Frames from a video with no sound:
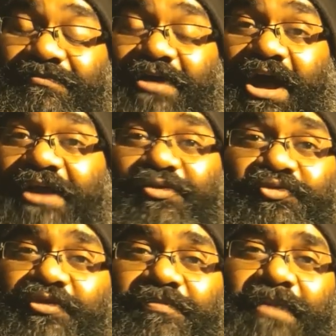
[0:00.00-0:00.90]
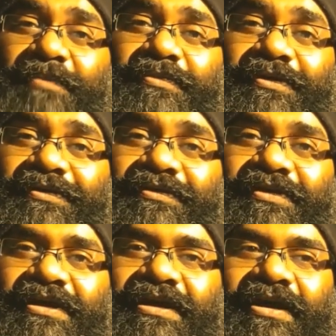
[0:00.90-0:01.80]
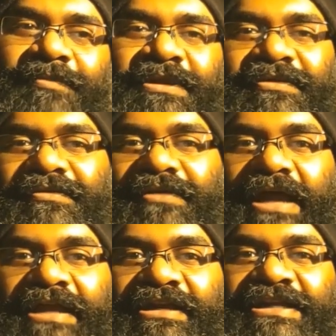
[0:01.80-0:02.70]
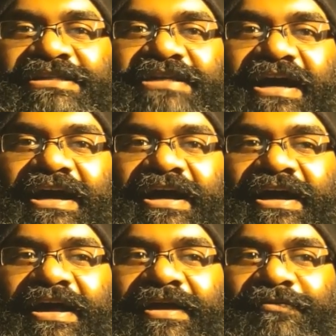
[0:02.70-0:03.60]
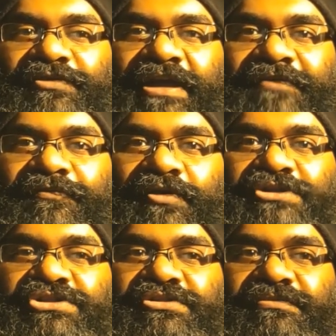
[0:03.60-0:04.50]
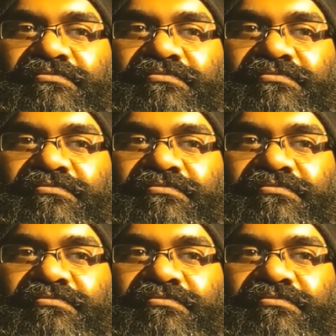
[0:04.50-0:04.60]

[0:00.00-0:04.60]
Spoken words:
I don't remember. I mean, at least I would have watched